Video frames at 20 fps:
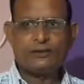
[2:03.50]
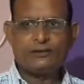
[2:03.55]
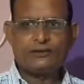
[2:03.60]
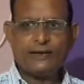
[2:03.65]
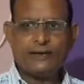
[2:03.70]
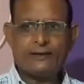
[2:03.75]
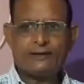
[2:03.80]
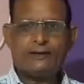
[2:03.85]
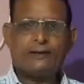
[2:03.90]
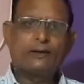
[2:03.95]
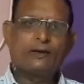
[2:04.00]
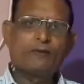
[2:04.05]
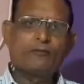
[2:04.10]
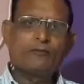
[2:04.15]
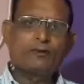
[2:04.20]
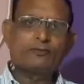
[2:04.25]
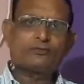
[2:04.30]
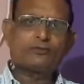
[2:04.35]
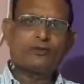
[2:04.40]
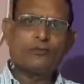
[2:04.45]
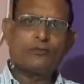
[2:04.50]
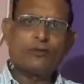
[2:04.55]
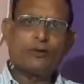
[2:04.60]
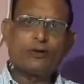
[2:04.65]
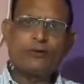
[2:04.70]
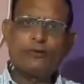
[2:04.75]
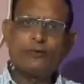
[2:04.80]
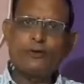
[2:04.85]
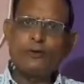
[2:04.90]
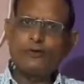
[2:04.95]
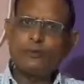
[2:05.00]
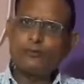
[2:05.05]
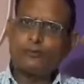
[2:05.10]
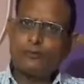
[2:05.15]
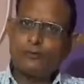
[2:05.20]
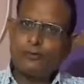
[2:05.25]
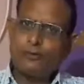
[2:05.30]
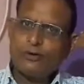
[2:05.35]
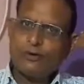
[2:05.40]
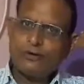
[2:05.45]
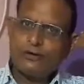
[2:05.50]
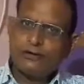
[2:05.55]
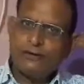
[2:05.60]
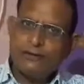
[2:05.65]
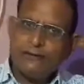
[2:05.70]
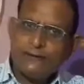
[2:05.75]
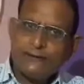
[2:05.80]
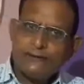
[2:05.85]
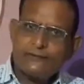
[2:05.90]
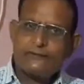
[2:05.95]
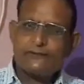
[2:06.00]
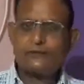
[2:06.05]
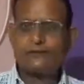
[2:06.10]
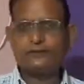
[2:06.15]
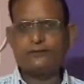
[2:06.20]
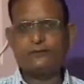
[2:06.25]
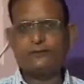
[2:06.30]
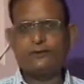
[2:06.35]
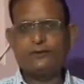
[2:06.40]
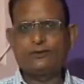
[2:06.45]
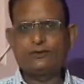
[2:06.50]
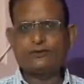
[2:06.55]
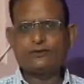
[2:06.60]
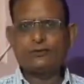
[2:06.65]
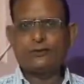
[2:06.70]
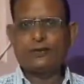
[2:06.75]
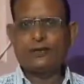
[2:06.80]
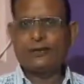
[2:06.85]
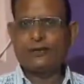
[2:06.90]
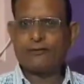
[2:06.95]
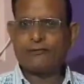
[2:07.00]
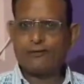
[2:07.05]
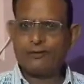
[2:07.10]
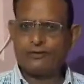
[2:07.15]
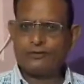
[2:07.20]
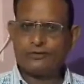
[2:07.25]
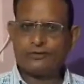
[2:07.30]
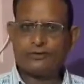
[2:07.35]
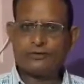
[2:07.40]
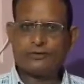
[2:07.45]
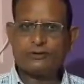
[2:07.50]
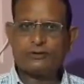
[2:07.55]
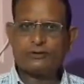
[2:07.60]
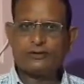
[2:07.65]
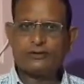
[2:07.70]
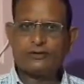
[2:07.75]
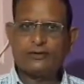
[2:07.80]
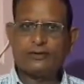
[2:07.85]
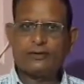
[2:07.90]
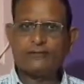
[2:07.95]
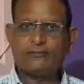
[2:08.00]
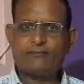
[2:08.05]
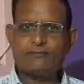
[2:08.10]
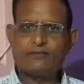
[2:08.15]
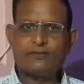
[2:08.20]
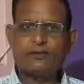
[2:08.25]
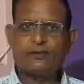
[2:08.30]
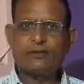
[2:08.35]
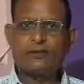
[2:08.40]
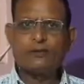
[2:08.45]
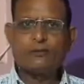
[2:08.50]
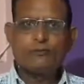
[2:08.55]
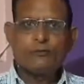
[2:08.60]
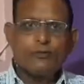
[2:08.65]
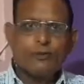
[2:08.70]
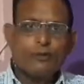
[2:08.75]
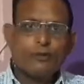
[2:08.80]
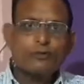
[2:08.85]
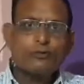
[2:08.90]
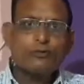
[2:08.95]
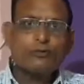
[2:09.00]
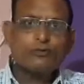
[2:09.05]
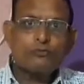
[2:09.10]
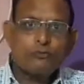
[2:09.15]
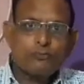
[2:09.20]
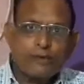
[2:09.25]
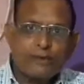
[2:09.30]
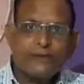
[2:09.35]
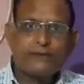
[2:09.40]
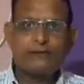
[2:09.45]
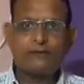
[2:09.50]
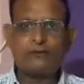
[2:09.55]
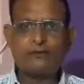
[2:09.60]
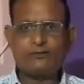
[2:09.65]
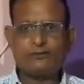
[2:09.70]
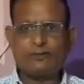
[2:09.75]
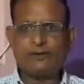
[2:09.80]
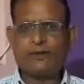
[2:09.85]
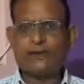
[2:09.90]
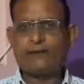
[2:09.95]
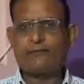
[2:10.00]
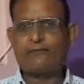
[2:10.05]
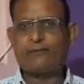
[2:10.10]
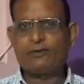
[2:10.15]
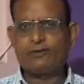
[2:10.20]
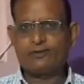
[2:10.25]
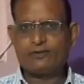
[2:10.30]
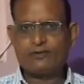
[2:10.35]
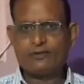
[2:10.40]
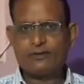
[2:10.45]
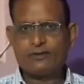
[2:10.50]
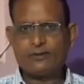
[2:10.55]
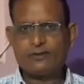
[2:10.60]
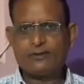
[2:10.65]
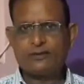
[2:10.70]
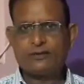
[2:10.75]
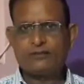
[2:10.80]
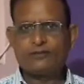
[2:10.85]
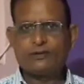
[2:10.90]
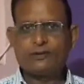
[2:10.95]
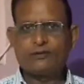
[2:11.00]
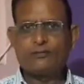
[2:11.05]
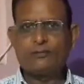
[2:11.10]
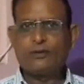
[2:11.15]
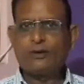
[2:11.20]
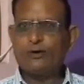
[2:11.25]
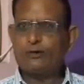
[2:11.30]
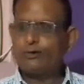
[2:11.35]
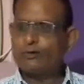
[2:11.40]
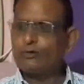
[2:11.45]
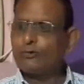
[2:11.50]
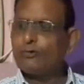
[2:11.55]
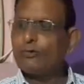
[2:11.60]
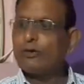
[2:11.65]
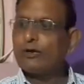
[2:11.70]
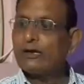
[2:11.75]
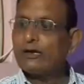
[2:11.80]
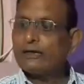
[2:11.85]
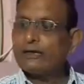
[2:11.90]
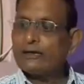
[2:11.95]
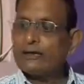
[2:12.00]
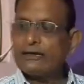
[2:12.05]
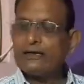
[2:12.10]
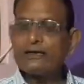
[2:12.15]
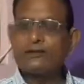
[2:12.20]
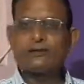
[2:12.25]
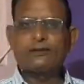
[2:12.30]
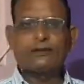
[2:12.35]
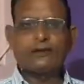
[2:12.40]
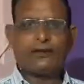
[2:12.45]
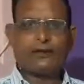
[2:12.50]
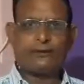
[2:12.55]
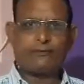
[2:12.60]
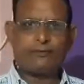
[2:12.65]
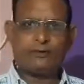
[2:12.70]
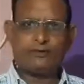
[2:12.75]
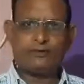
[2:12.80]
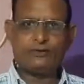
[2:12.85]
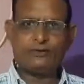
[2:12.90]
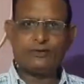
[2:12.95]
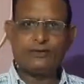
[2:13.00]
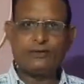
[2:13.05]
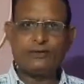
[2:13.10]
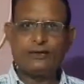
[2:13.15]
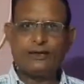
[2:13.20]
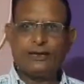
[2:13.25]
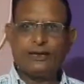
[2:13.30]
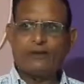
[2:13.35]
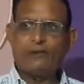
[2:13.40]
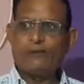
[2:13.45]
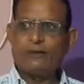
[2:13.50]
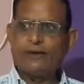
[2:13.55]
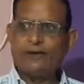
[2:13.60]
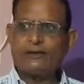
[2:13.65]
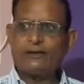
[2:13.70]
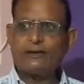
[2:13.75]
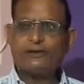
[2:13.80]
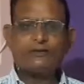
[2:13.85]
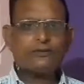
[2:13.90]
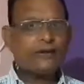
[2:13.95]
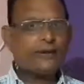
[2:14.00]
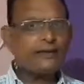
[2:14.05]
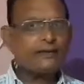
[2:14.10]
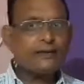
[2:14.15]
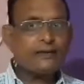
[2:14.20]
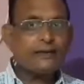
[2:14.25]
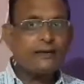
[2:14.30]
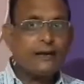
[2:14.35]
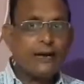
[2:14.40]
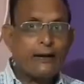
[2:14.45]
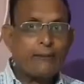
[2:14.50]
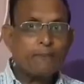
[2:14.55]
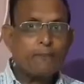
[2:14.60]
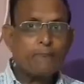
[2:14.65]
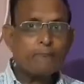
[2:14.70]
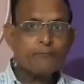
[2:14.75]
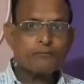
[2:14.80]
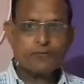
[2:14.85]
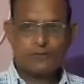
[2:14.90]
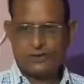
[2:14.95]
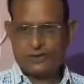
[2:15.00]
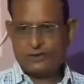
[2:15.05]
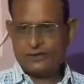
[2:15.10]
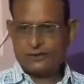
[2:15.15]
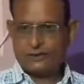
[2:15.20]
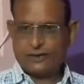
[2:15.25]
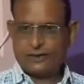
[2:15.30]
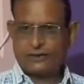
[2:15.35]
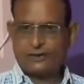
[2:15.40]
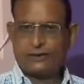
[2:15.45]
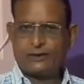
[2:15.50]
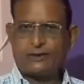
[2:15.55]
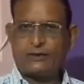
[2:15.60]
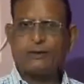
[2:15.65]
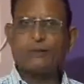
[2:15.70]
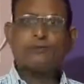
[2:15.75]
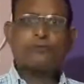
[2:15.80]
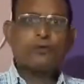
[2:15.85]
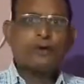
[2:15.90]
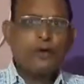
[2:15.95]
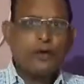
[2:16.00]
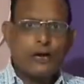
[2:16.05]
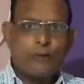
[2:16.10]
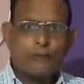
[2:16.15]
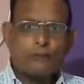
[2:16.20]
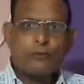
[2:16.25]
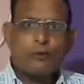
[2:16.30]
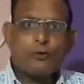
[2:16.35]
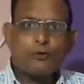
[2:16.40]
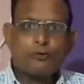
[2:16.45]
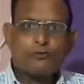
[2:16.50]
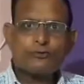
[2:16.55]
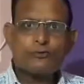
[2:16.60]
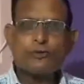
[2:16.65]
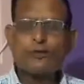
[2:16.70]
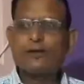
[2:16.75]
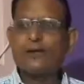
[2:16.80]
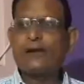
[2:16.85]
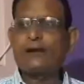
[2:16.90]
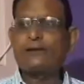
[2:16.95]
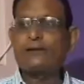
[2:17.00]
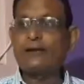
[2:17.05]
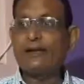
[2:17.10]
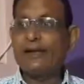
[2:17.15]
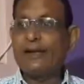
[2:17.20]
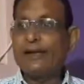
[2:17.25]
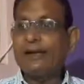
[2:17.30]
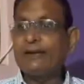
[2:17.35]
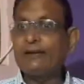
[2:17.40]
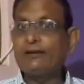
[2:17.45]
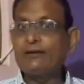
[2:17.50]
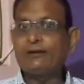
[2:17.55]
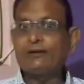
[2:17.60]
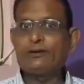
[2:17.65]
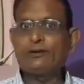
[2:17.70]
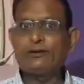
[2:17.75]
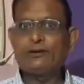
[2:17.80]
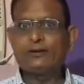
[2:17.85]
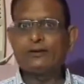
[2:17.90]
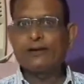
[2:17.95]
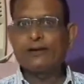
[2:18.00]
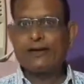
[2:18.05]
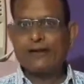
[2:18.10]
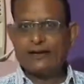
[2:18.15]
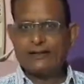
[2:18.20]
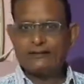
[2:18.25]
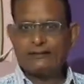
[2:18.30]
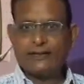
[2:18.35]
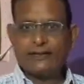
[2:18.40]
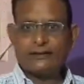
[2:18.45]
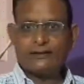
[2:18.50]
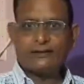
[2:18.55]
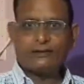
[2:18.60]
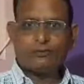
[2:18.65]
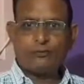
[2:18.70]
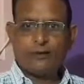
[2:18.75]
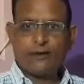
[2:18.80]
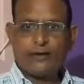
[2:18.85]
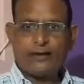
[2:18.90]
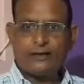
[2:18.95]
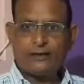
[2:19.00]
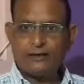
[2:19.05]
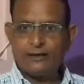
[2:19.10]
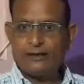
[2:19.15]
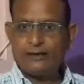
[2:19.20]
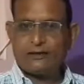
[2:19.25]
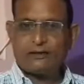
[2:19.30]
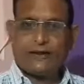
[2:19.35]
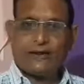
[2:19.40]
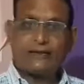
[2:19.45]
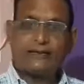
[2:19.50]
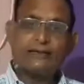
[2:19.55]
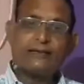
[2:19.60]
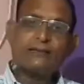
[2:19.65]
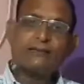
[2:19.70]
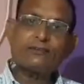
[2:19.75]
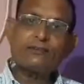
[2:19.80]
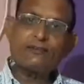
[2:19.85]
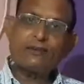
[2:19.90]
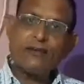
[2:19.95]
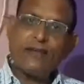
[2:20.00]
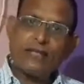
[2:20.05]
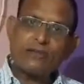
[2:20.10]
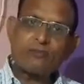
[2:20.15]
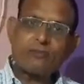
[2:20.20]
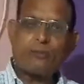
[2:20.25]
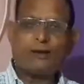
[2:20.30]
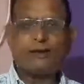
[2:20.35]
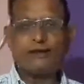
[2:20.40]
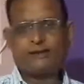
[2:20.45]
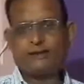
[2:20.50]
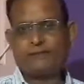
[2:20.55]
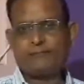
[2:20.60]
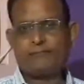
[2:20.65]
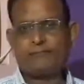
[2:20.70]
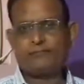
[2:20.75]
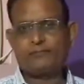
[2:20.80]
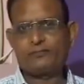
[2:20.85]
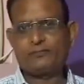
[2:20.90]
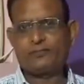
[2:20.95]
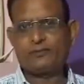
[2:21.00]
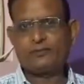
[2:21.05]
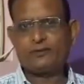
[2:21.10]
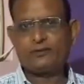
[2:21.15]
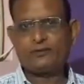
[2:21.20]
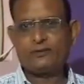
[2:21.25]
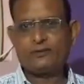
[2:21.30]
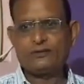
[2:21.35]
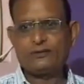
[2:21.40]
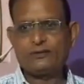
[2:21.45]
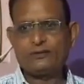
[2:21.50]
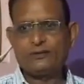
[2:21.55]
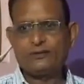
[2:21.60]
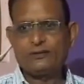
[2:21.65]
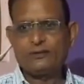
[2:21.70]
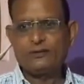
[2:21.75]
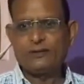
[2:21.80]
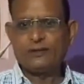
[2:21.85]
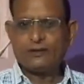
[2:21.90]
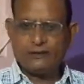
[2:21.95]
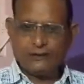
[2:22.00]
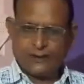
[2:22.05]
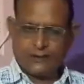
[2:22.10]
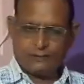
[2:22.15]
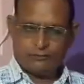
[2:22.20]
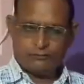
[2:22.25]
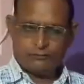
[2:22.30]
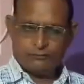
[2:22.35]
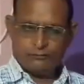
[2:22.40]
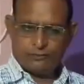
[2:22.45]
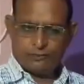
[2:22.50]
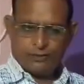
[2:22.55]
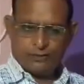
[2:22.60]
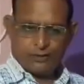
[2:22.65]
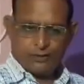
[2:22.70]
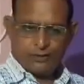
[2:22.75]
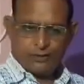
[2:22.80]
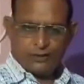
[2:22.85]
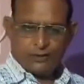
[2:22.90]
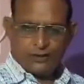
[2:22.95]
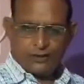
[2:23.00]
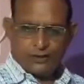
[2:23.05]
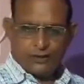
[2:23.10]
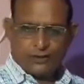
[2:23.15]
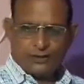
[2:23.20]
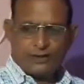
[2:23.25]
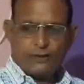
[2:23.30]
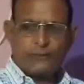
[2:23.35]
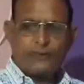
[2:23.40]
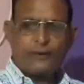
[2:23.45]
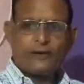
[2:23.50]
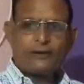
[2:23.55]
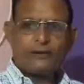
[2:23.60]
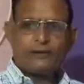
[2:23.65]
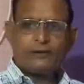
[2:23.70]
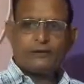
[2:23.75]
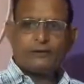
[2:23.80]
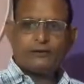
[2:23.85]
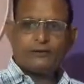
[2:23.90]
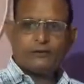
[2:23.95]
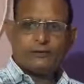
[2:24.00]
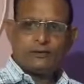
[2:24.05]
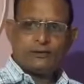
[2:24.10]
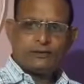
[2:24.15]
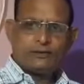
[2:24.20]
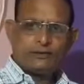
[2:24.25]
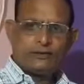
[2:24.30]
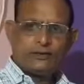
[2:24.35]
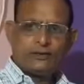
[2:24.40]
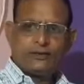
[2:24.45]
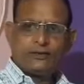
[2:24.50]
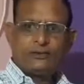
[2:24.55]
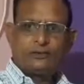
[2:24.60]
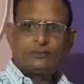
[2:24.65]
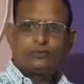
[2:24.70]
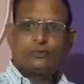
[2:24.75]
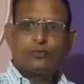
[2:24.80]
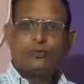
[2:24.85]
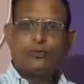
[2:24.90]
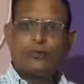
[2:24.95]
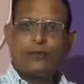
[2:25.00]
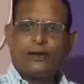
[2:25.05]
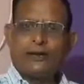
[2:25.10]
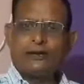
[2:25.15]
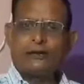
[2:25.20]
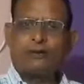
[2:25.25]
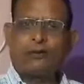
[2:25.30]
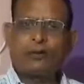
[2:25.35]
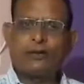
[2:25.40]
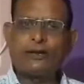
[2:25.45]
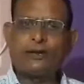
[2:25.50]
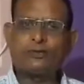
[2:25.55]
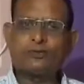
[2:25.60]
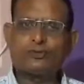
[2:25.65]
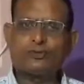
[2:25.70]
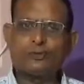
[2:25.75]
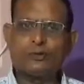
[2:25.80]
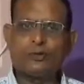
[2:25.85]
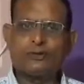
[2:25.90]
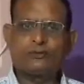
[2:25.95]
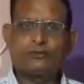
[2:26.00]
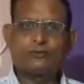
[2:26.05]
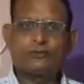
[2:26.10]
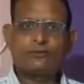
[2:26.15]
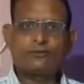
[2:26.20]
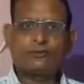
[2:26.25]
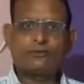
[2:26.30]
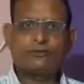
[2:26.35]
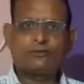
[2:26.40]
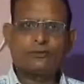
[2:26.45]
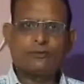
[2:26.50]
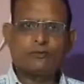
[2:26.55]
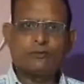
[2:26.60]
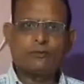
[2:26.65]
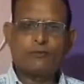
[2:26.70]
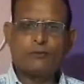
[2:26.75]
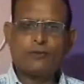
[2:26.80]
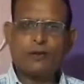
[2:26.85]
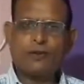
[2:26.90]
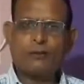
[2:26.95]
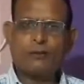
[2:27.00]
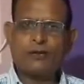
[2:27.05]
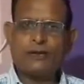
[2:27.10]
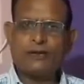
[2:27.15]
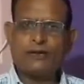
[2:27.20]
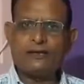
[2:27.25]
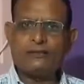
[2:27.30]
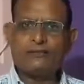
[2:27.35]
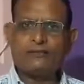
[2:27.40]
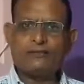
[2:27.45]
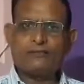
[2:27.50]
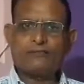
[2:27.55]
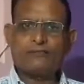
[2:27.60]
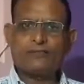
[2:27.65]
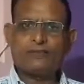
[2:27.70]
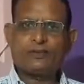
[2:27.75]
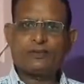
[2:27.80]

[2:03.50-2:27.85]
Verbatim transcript: that first of all we have to listen to the language. Then we have to speak the language then we have to read the language and when does writing come writing comes of course at the end and that is why writing is the last part now keeping the school and college students before our eyes